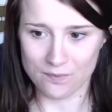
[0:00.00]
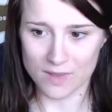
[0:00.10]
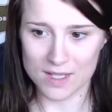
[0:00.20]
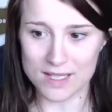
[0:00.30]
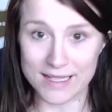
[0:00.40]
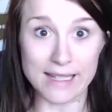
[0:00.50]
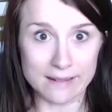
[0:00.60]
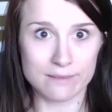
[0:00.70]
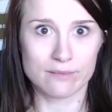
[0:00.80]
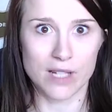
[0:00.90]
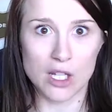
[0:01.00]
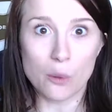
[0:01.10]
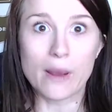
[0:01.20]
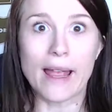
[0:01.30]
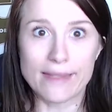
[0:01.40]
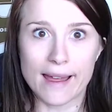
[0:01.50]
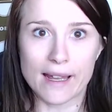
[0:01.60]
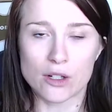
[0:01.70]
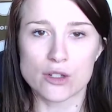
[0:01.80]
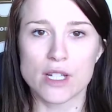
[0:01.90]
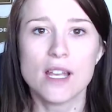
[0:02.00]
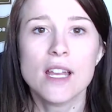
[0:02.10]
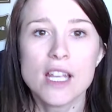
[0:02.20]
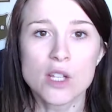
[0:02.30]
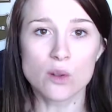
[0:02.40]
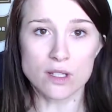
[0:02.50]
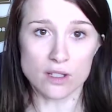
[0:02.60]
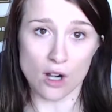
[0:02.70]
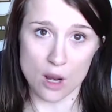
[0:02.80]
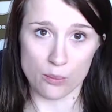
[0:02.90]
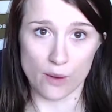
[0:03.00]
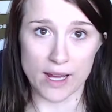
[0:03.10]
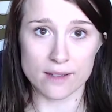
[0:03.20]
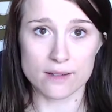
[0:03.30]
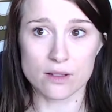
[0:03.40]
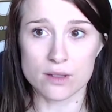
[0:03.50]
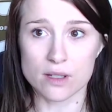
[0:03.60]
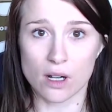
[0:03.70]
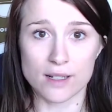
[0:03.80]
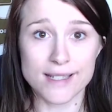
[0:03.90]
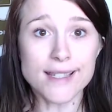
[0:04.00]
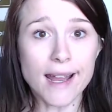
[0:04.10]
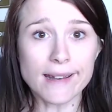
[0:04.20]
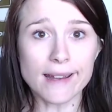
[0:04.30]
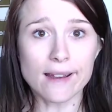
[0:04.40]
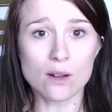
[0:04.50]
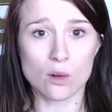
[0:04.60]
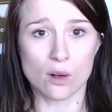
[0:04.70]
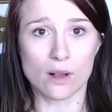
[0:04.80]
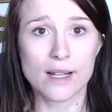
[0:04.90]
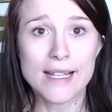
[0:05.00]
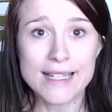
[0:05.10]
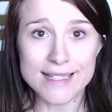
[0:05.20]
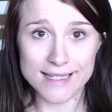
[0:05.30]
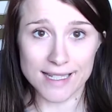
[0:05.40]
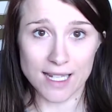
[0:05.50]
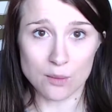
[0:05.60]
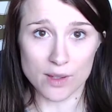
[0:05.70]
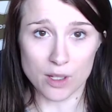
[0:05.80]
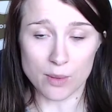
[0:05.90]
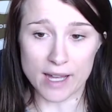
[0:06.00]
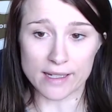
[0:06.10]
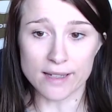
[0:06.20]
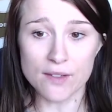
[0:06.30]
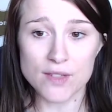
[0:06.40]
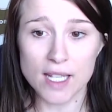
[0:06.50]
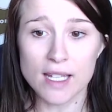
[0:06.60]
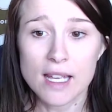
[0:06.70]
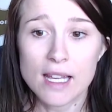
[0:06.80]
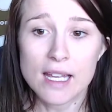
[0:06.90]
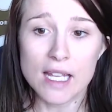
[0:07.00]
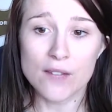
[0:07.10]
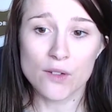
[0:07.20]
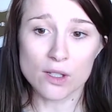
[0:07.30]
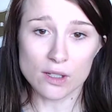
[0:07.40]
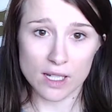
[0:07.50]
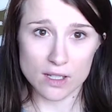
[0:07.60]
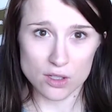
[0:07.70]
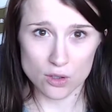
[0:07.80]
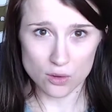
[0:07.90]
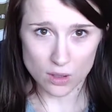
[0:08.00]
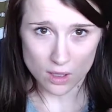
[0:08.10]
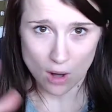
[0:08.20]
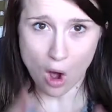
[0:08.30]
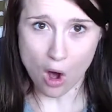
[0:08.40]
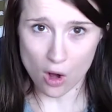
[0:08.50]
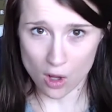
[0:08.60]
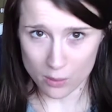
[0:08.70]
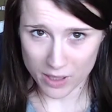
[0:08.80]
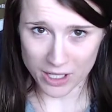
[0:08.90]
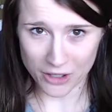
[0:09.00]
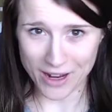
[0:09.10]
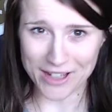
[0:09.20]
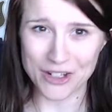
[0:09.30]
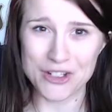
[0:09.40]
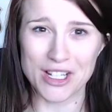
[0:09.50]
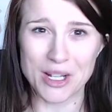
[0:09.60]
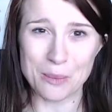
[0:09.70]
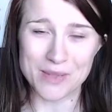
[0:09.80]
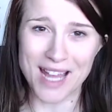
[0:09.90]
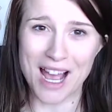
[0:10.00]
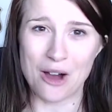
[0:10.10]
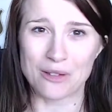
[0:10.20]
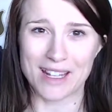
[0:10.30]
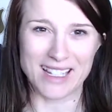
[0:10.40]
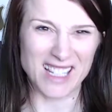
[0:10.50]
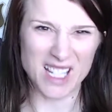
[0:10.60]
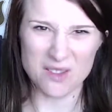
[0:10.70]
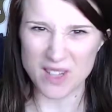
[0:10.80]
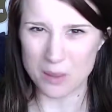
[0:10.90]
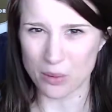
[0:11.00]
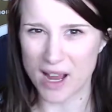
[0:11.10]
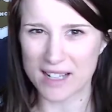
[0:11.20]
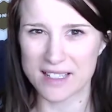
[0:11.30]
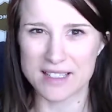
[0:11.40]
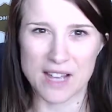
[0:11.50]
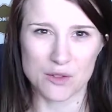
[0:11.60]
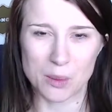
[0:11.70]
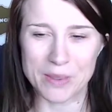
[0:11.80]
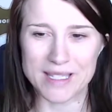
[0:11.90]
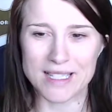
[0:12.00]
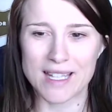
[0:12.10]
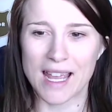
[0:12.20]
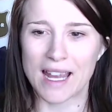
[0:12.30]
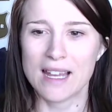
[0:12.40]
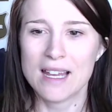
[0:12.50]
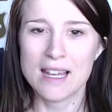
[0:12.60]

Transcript: just get that energy, you want to start upright. So start standing or seated with your body lifted. If you're looking to calm your energy, come down like an evening practice after a busy day,